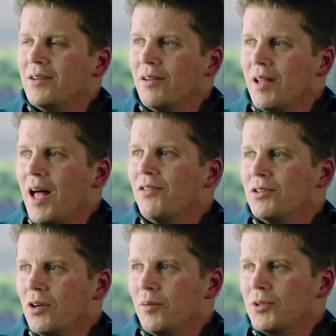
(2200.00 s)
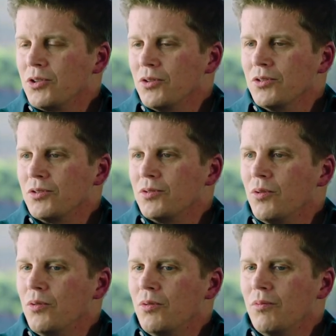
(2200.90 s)
a lot of those armatures,
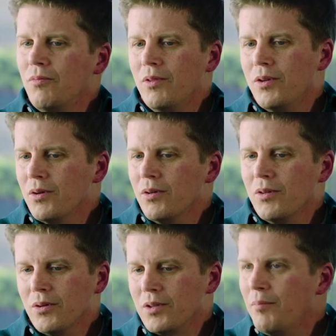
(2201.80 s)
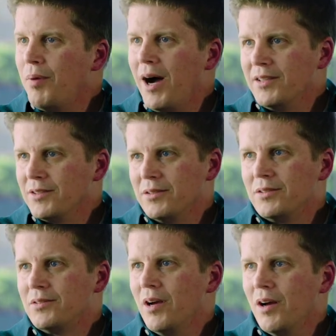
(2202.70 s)
they're they're
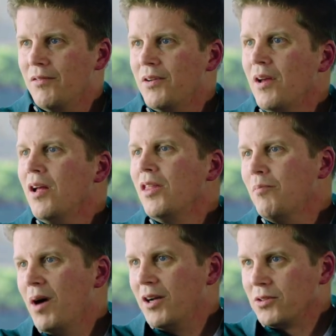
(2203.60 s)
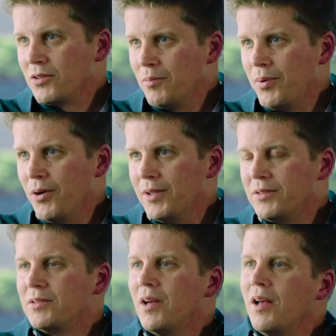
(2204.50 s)
composites of the modular
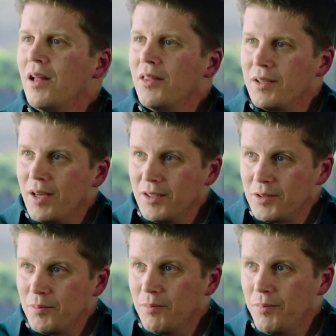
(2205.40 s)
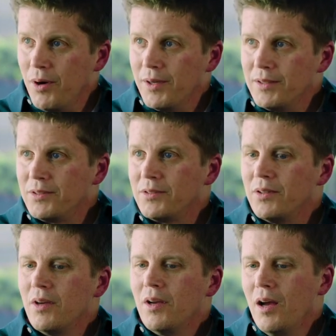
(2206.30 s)
components, the custom components.
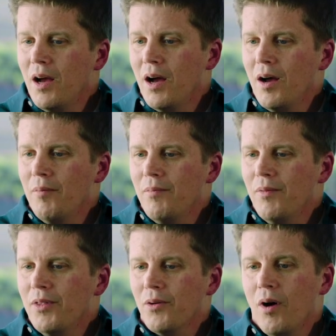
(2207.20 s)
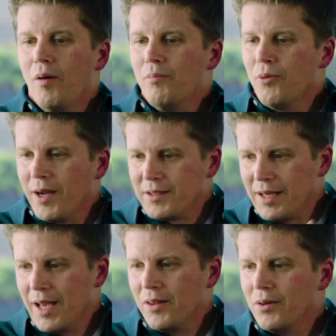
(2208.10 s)
Um, they're all brought
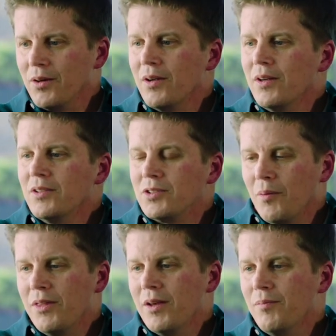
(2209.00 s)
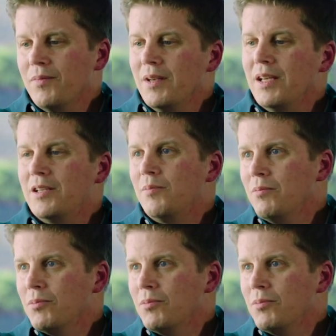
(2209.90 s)
together. Some of them need to be